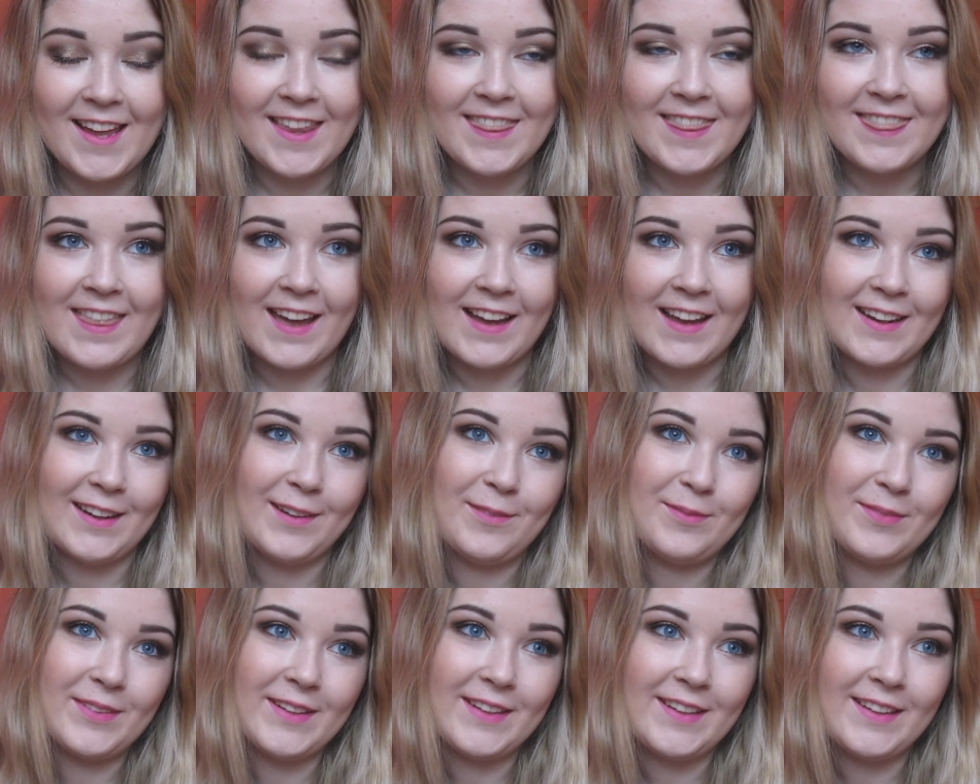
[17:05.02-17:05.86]
that'll
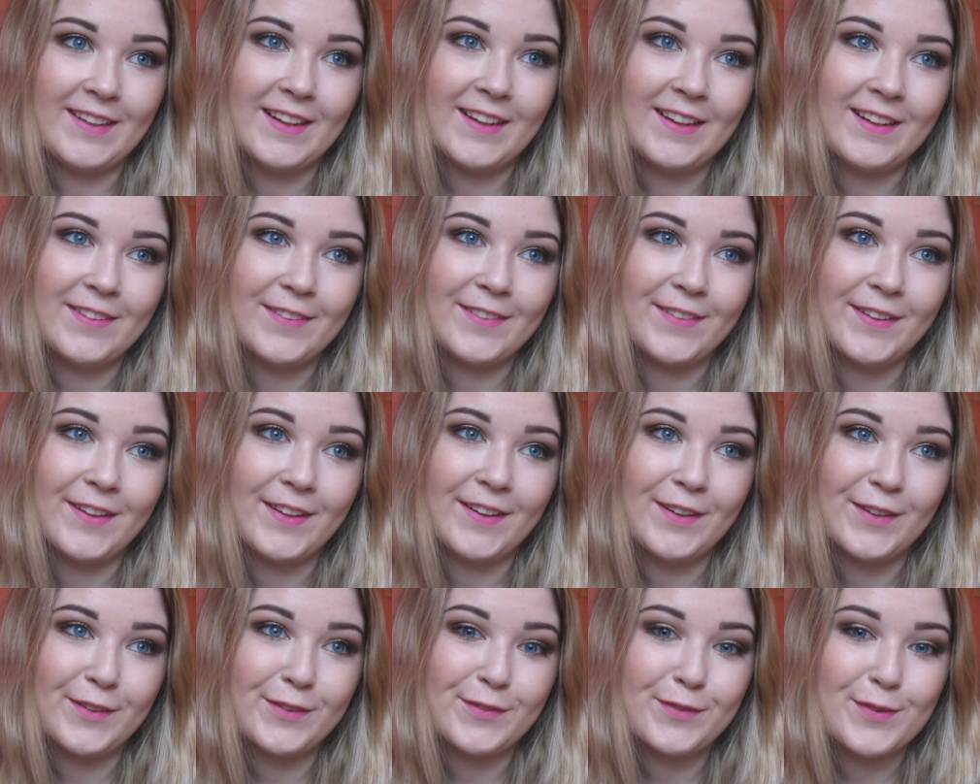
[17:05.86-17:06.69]
be
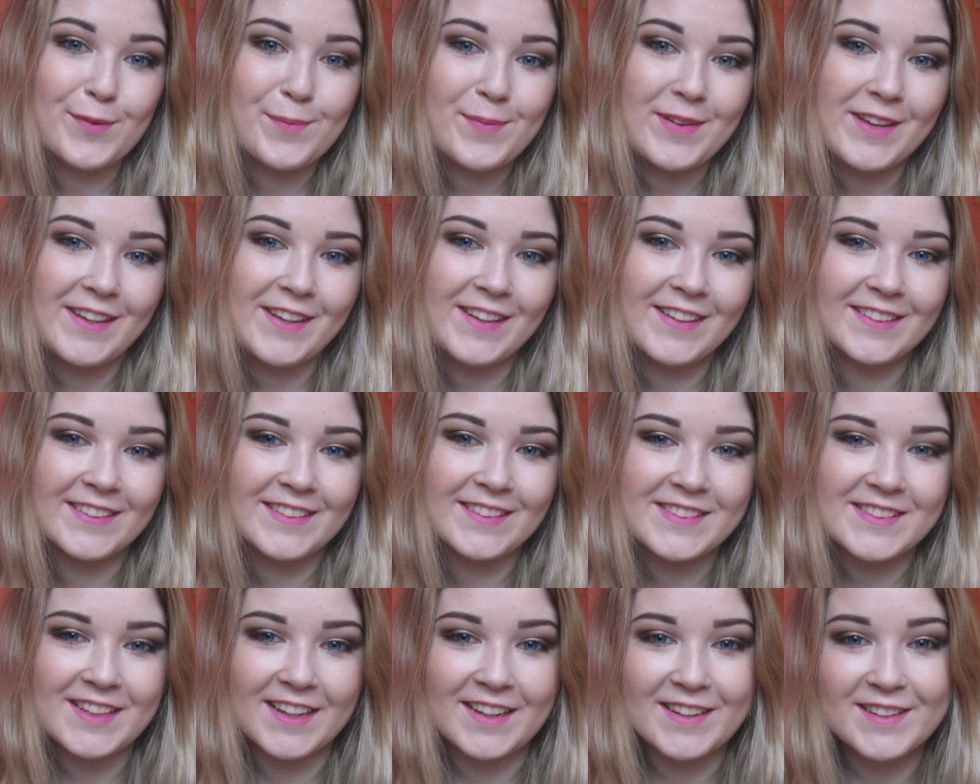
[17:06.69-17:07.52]
enough for me,
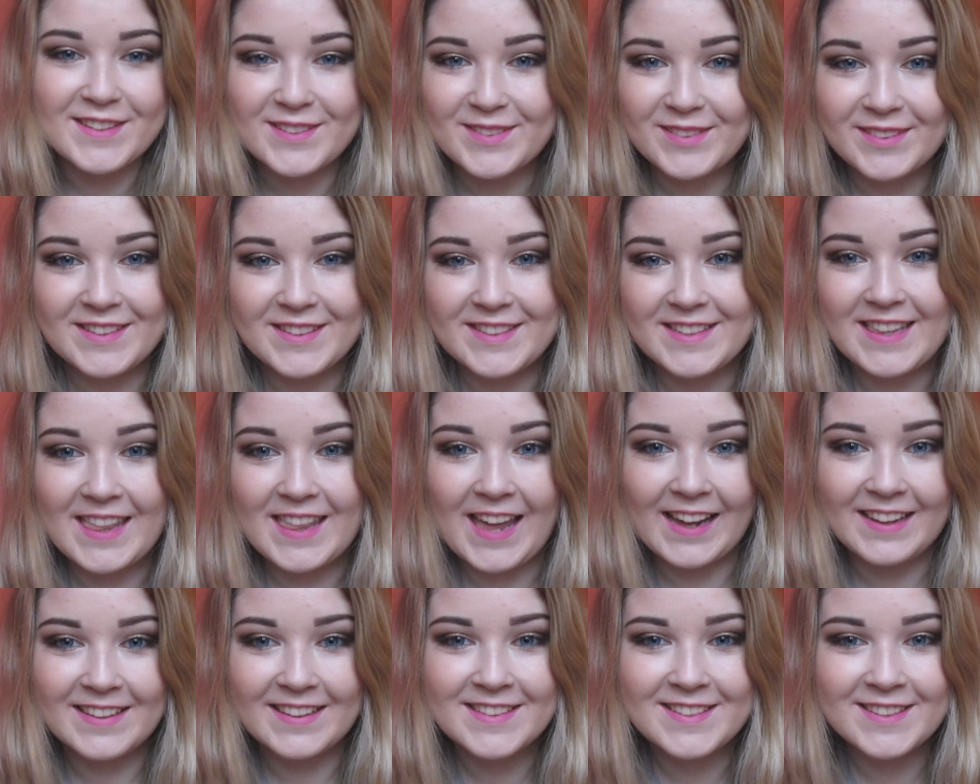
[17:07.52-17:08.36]
because I just want to see the
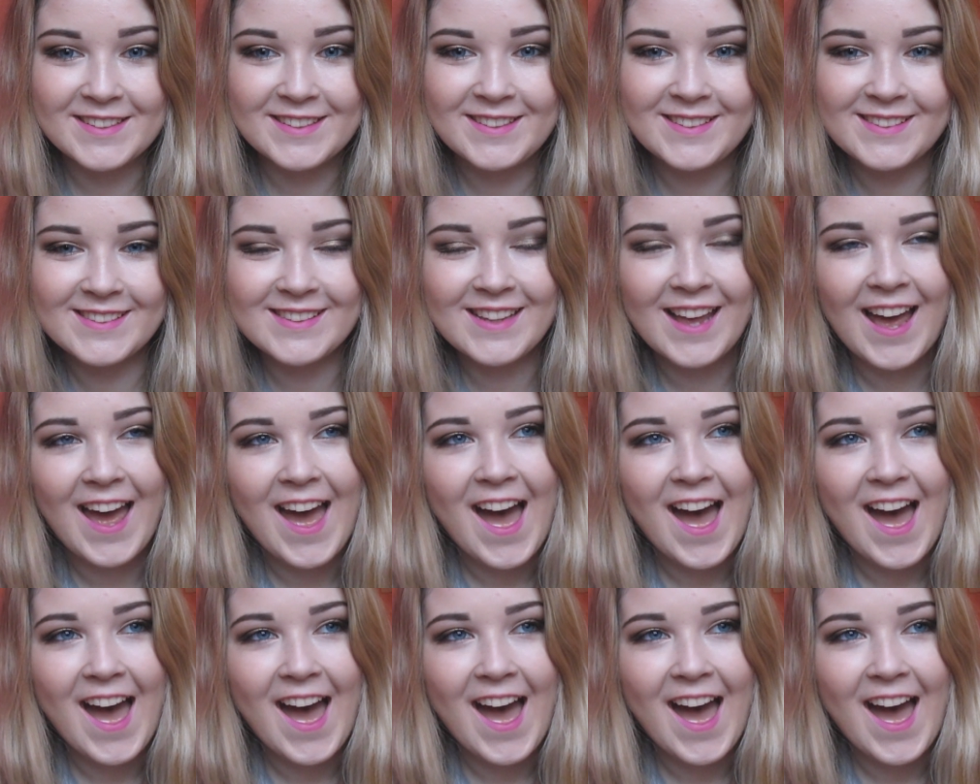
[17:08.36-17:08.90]
answers.